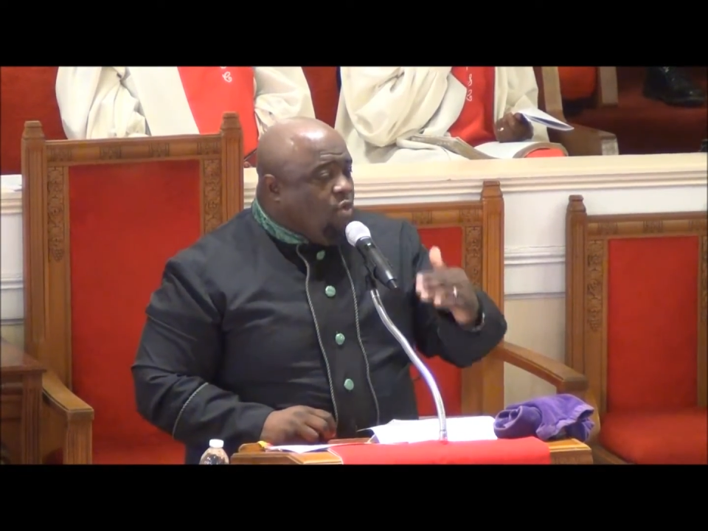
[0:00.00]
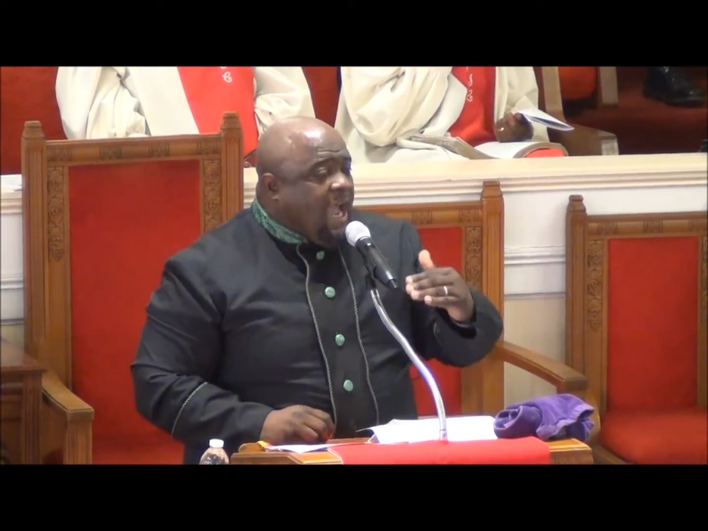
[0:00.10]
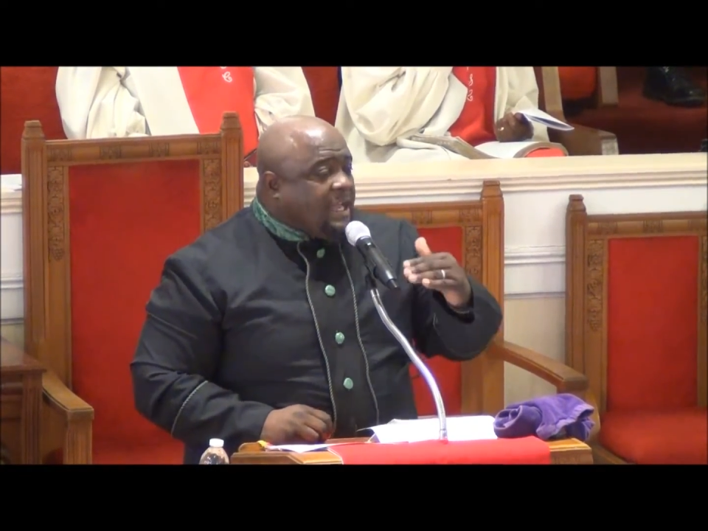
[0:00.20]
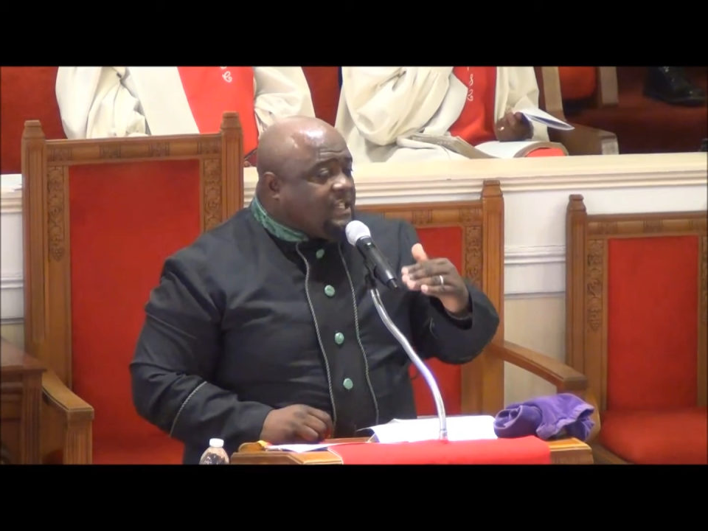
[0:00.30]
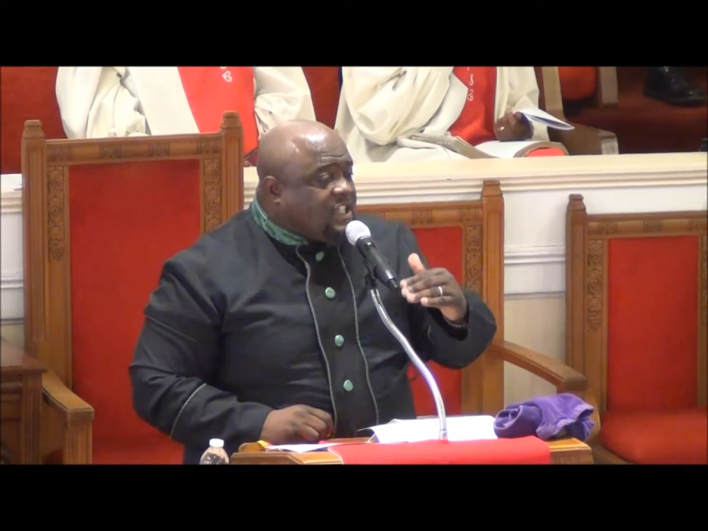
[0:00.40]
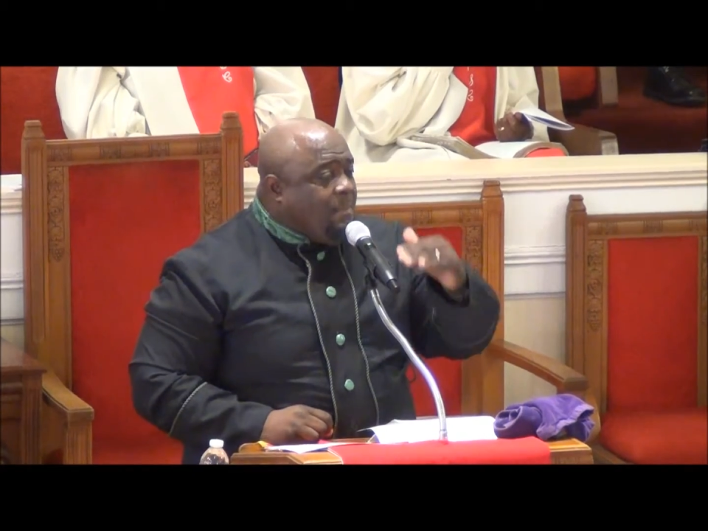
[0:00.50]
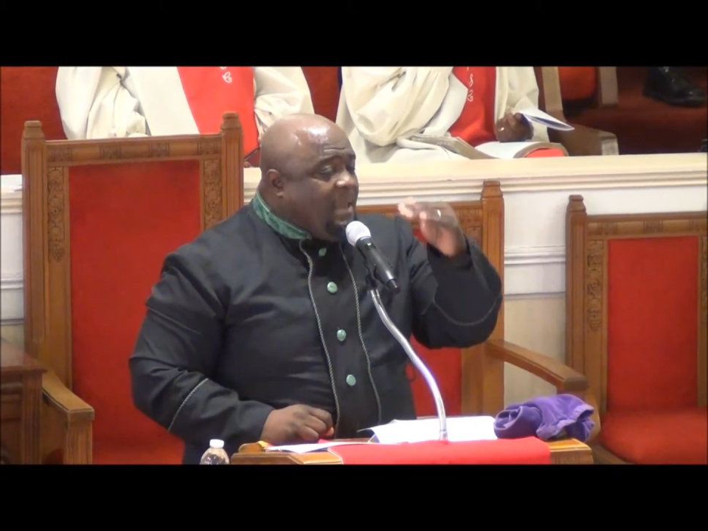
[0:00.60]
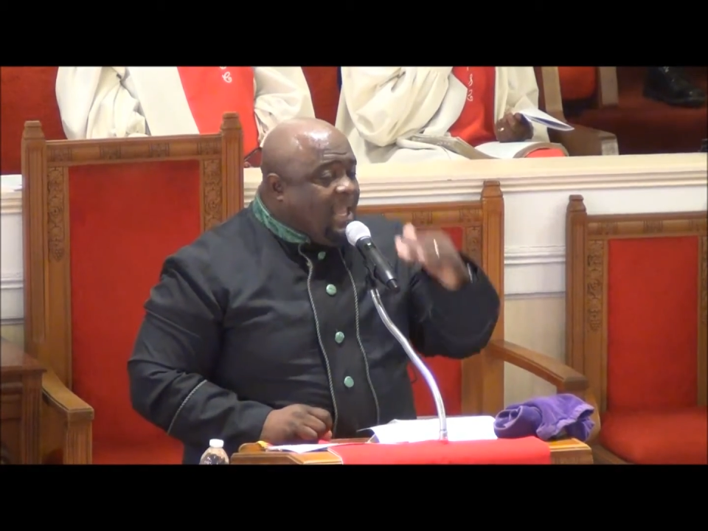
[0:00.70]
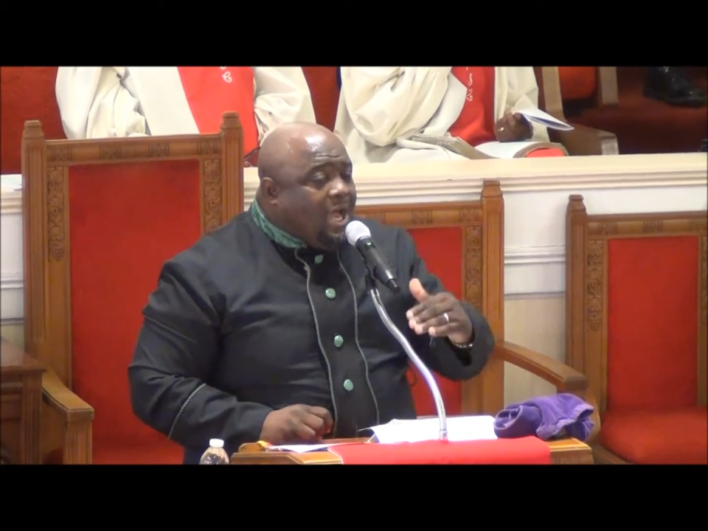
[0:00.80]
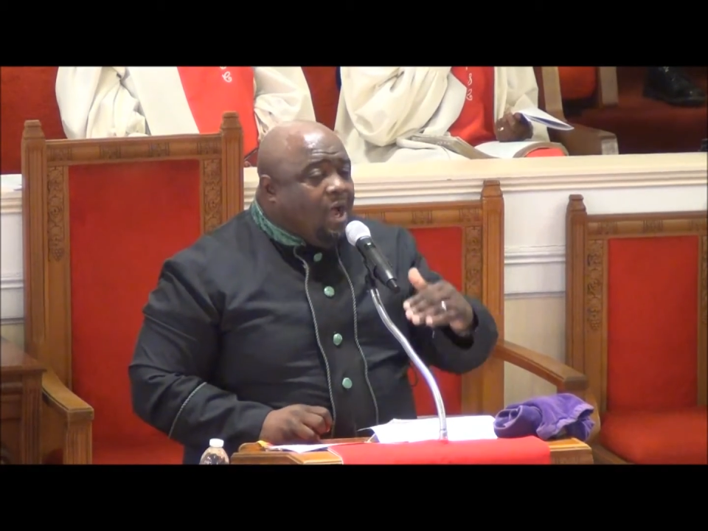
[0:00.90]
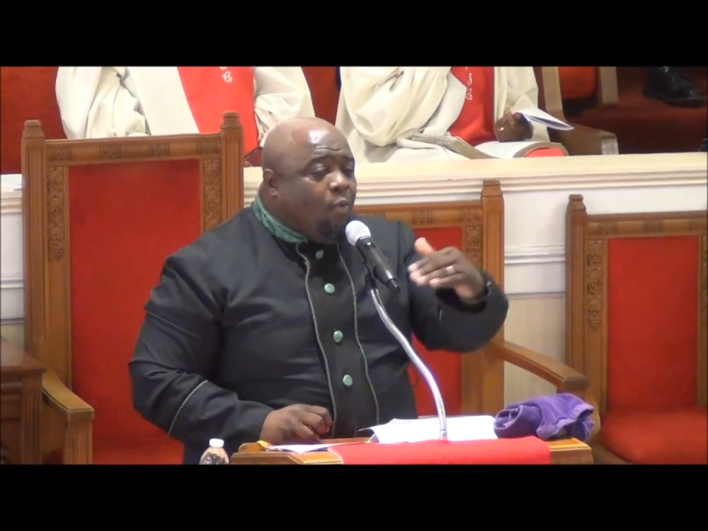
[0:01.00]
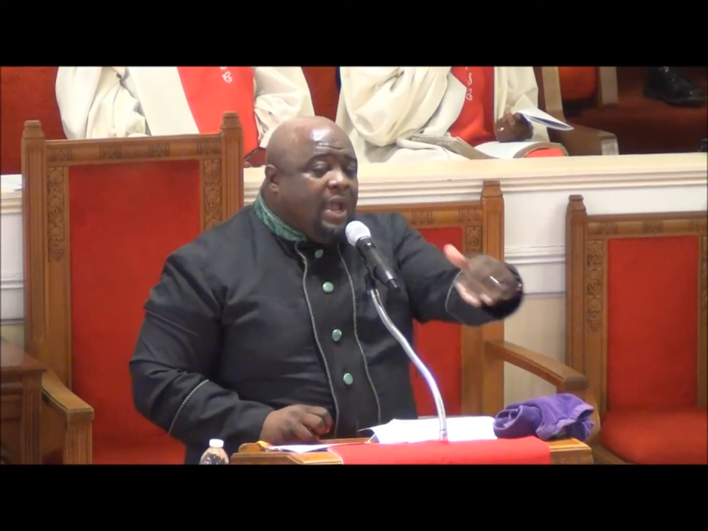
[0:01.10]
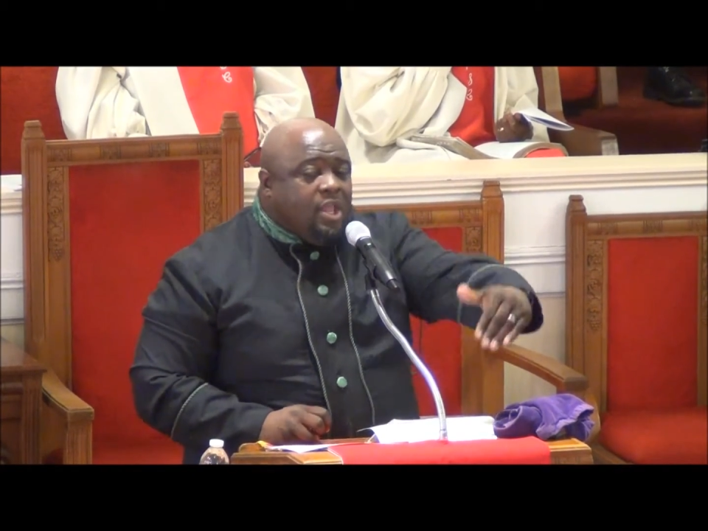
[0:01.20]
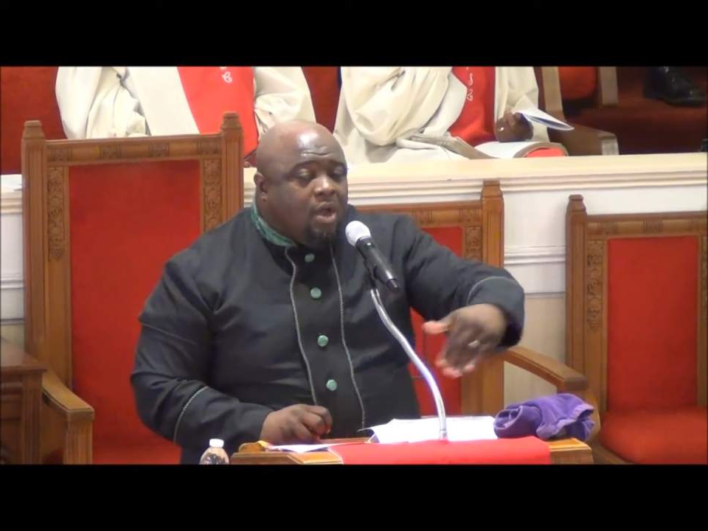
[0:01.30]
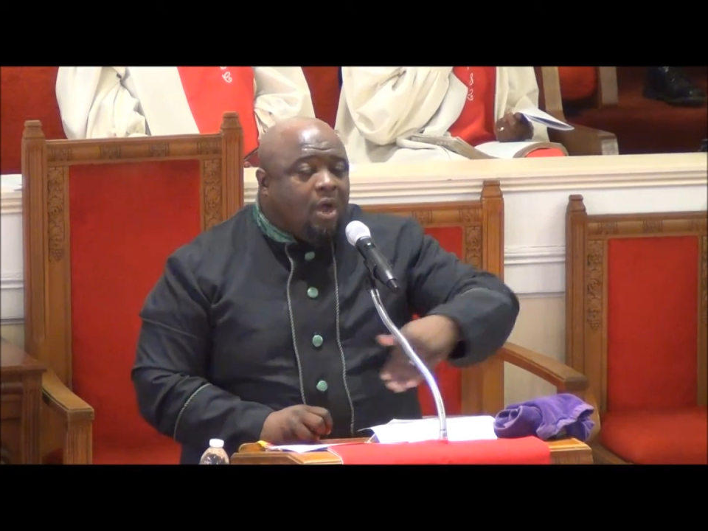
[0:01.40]
got to see beyond
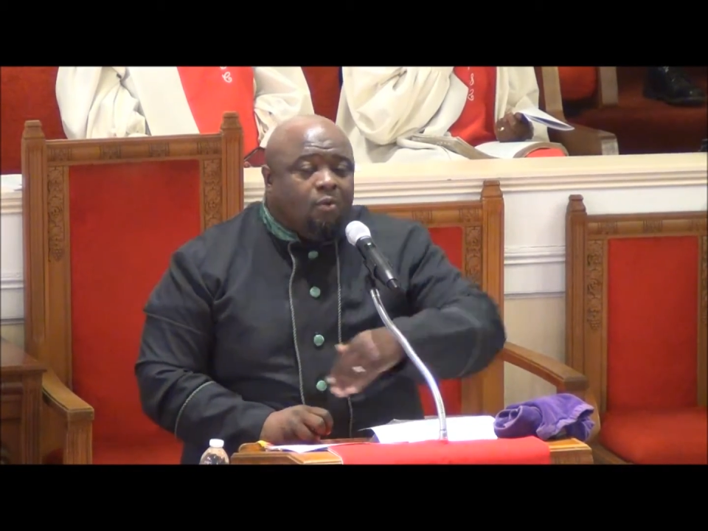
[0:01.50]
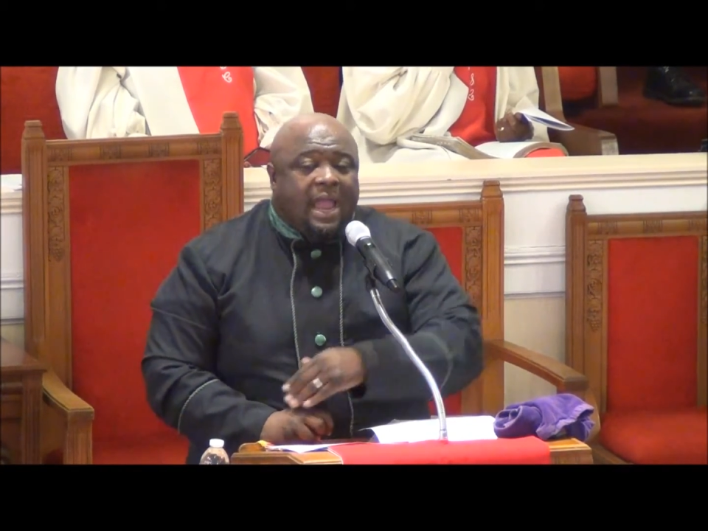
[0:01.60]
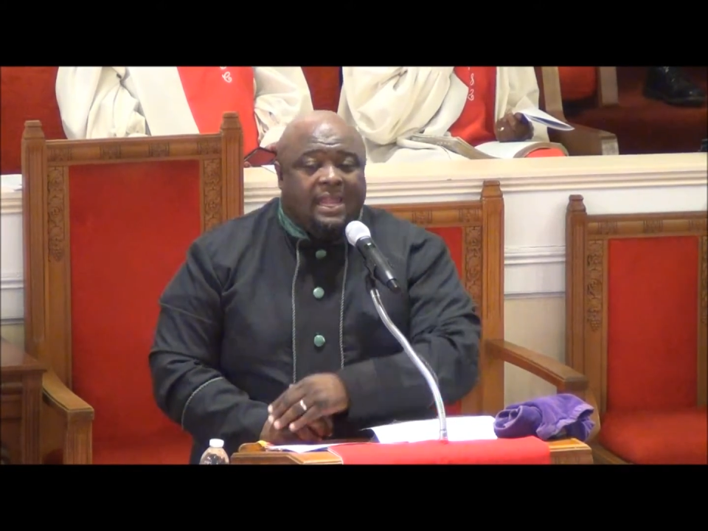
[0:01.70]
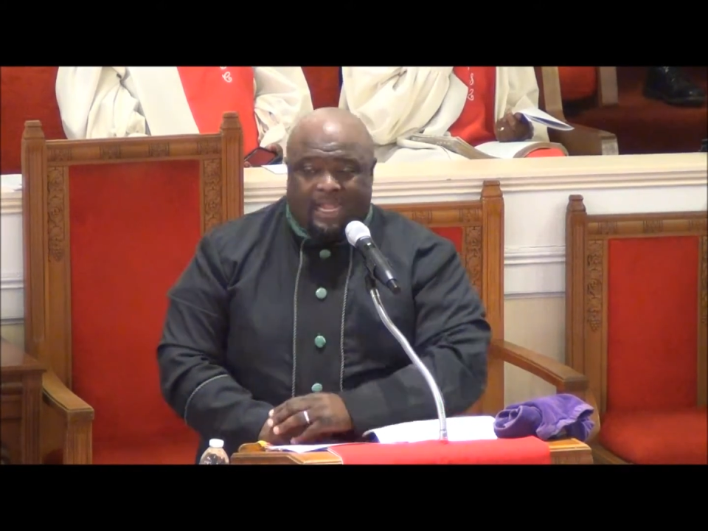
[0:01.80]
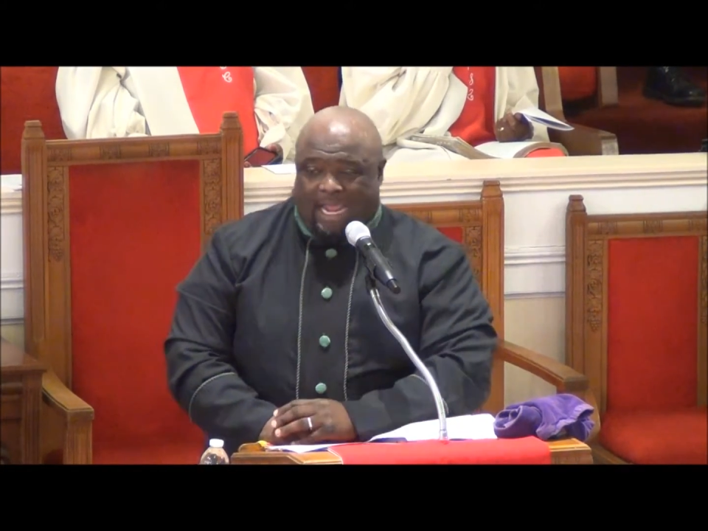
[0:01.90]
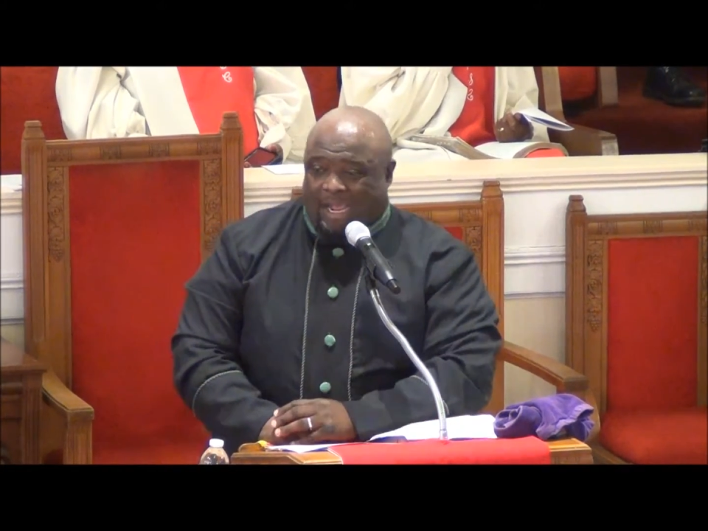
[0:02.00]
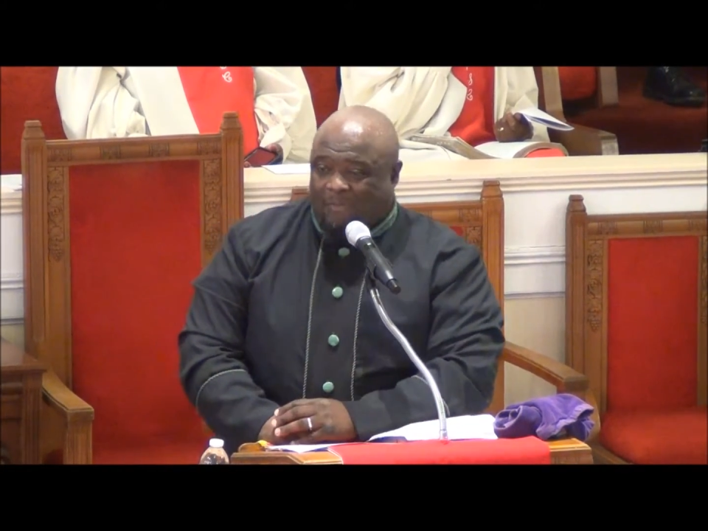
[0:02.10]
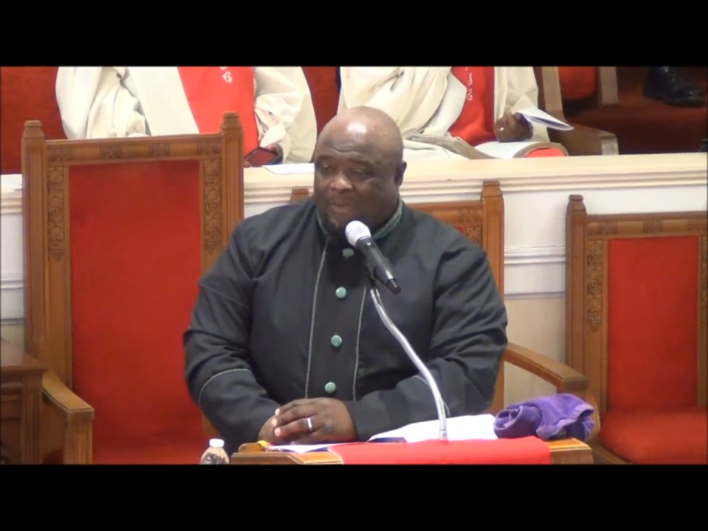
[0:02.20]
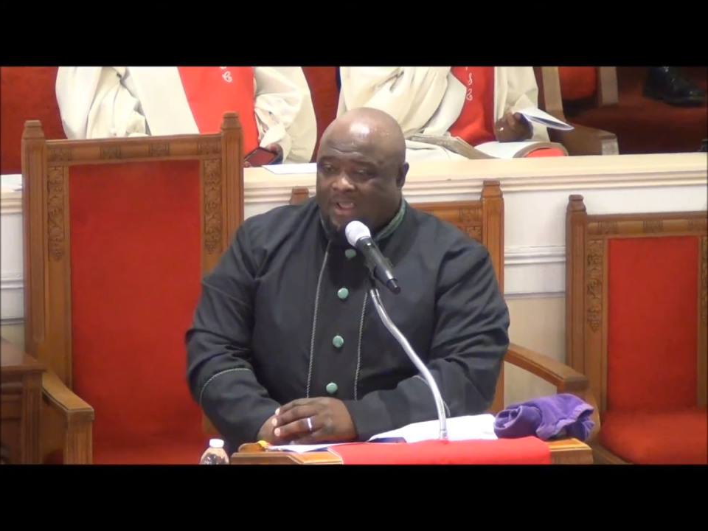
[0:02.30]
where you are right now.